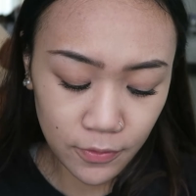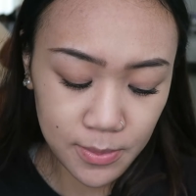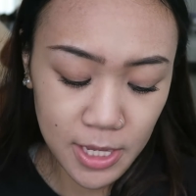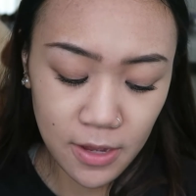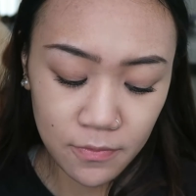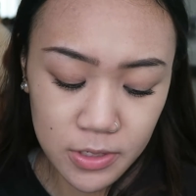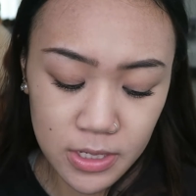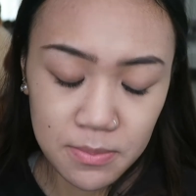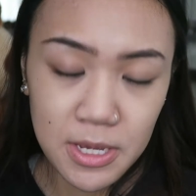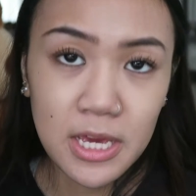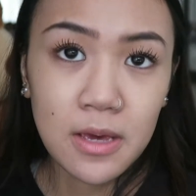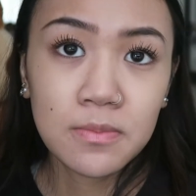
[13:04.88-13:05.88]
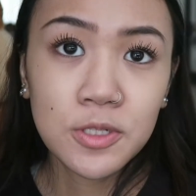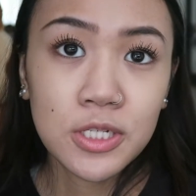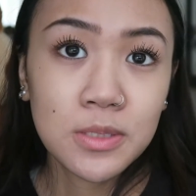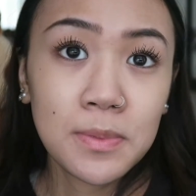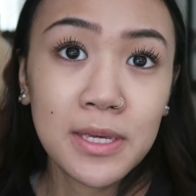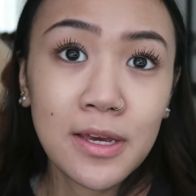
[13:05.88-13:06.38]
for my everyday makeup
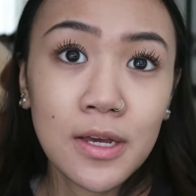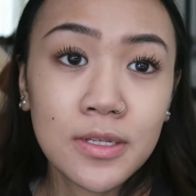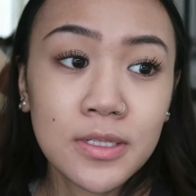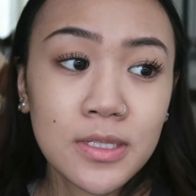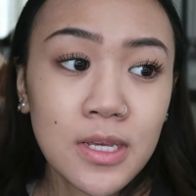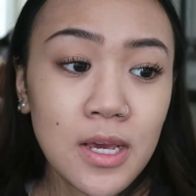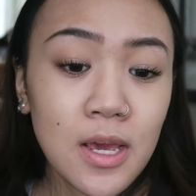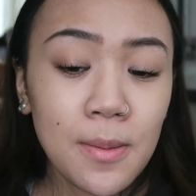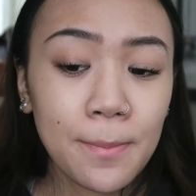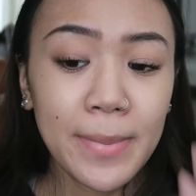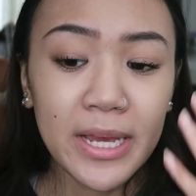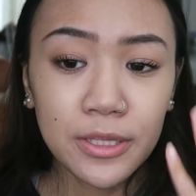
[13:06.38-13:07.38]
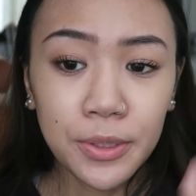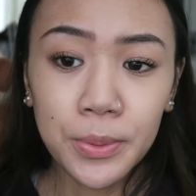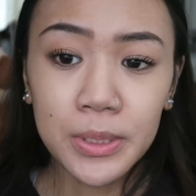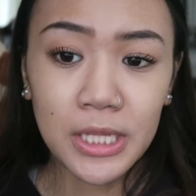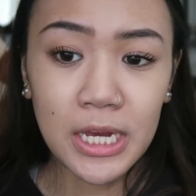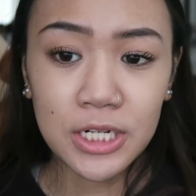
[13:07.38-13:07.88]
just because my
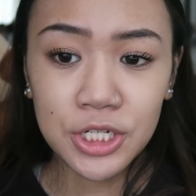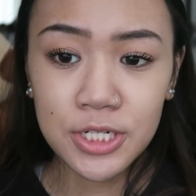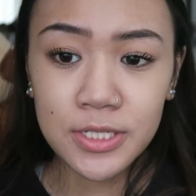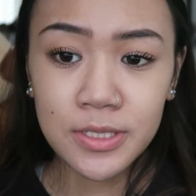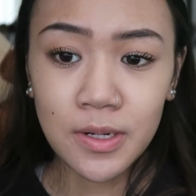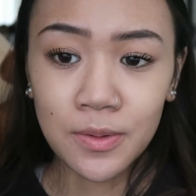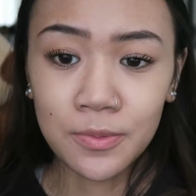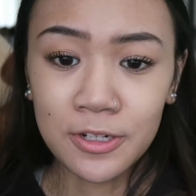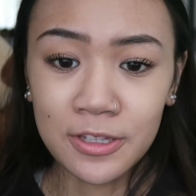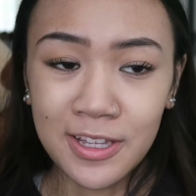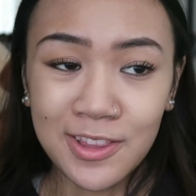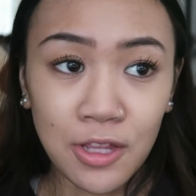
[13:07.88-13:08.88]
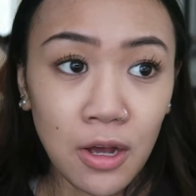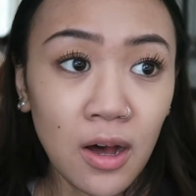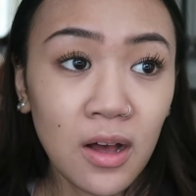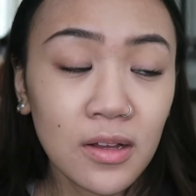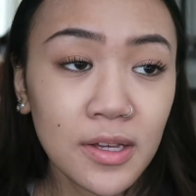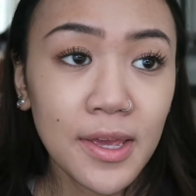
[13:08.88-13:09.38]
lower lashes are really
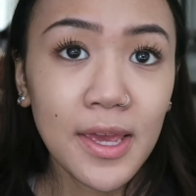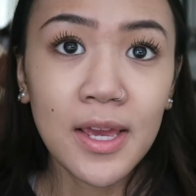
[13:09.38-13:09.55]
long,